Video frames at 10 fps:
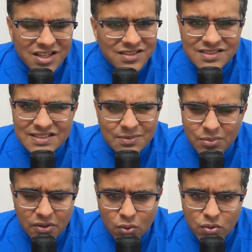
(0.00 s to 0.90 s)
Simple
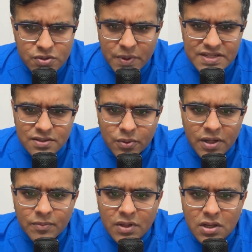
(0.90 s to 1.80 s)
roots question. Okay,
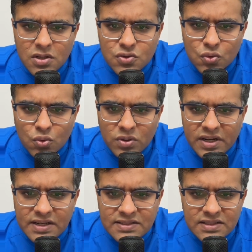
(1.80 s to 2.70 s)
So root
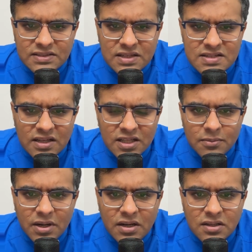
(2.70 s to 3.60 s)
36 is nothing
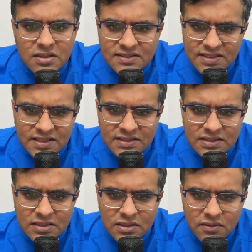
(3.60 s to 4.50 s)
but 6.
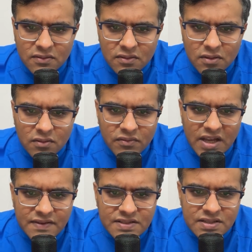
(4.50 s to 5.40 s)
We have
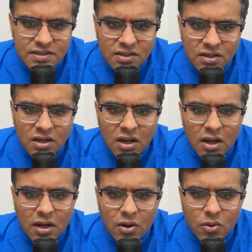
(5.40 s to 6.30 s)
6 here.
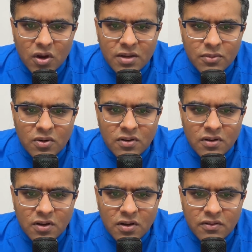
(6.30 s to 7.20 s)
Now talking about
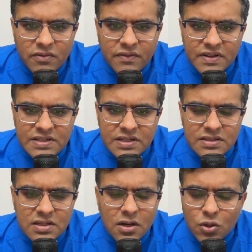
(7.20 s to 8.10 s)
56,
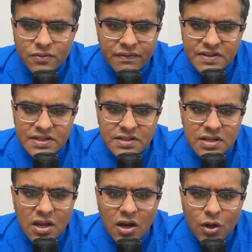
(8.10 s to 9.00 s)
256.
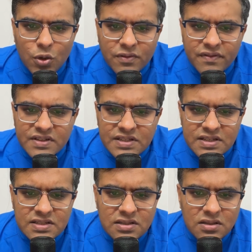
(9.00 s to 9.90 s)

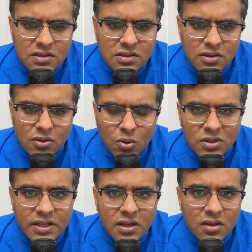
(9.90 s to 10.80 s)
256, the whole
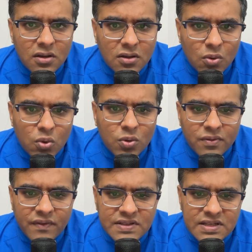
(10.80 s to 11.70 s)
thing, root
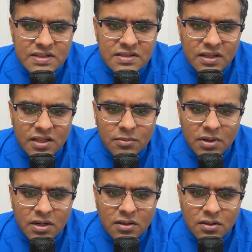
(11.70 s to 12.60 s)
256 is nothing but
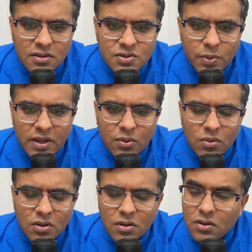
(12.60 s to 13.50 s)
the square root,
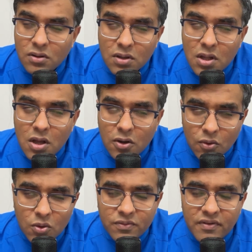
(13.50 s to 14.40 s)
root
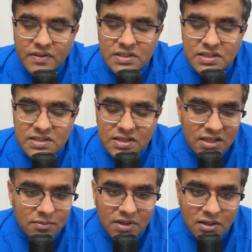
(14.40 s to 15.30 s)
256 is nothing
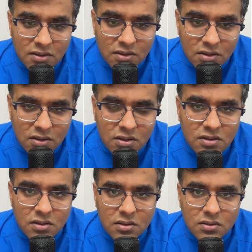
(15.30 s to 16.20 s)
but the
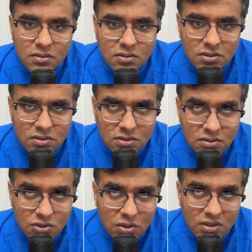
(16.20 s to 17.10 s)

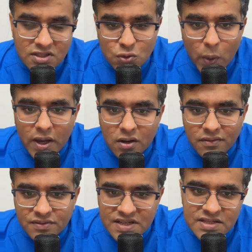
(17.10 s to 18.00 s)
the square of
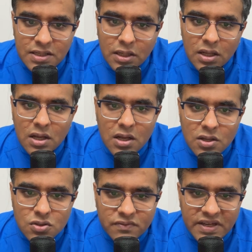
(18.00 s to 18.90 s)
16. So
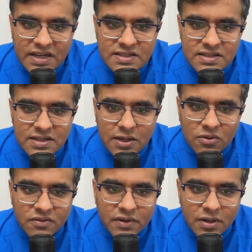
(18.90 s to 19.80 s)
we get 16 out of
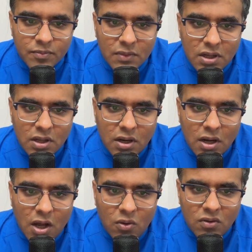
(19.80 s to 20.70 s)
it.
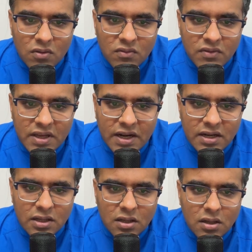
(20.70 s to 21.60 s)
Now we get
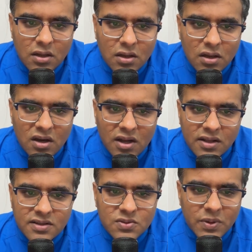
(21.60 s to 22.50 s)
another
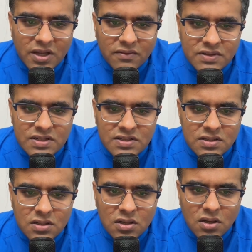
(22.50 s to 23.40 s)
square which is
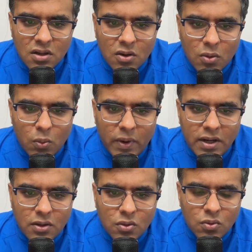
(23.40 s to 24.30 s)
1,
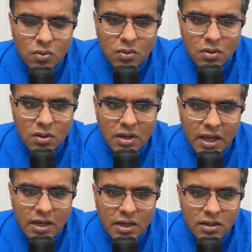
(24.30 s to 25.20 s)
2, 9
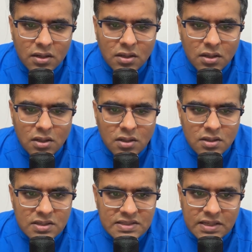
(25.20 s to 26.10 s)
and
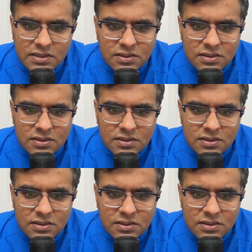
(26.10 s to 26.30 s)
6.